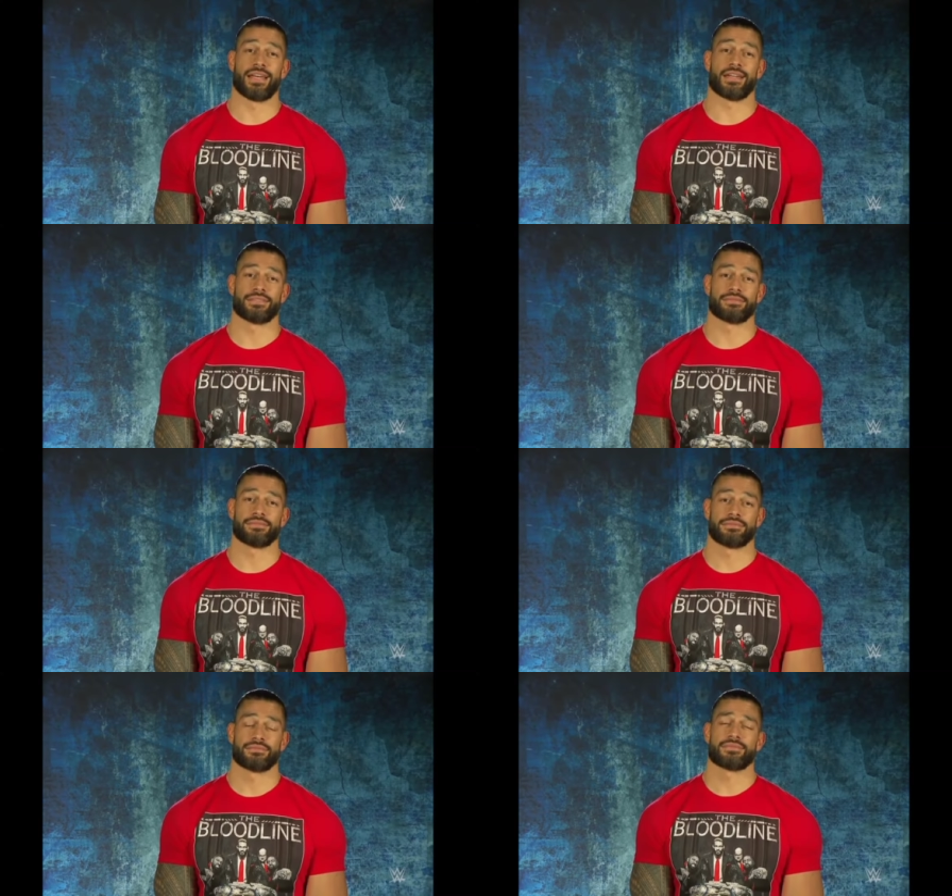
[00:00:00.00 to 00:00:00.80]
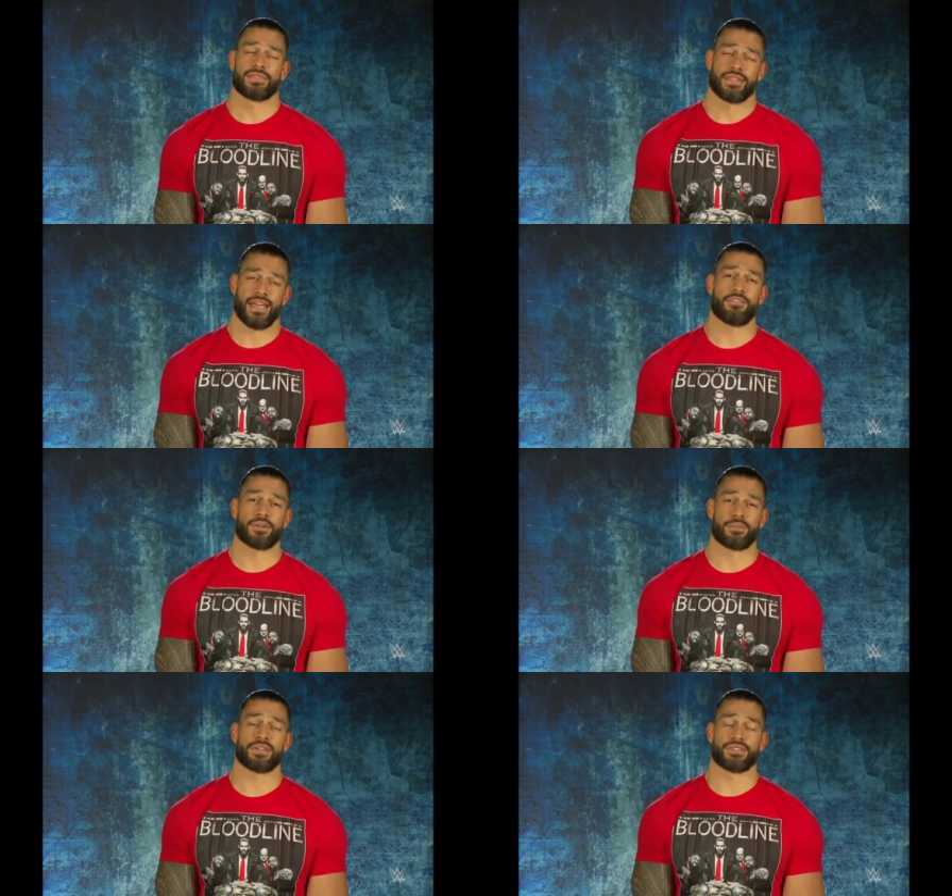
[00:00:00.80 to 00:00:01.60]
down and
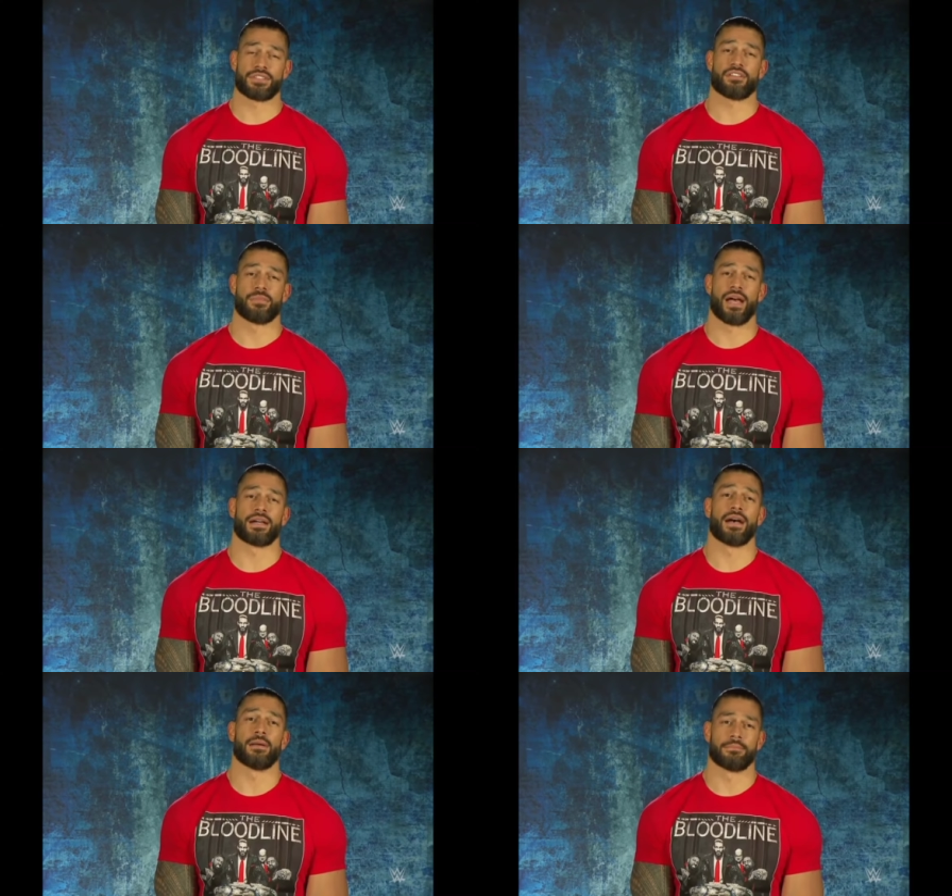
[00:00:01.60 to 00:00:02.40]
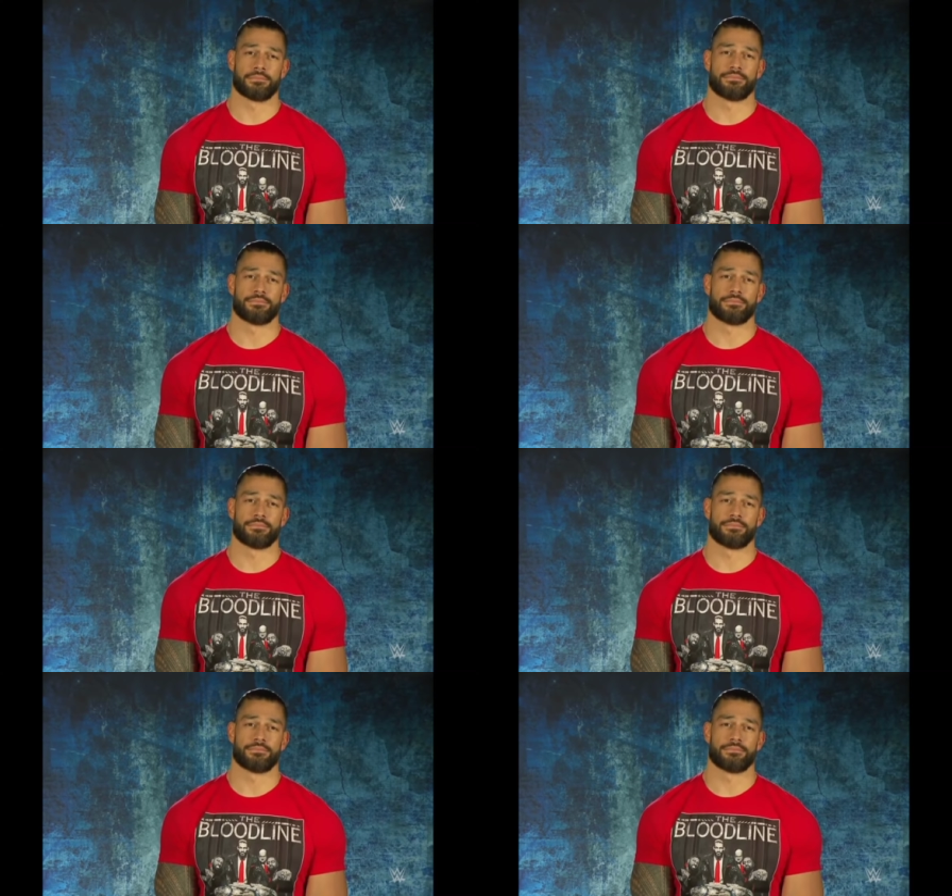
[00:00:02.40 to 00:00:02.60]
having to pick yourself back up.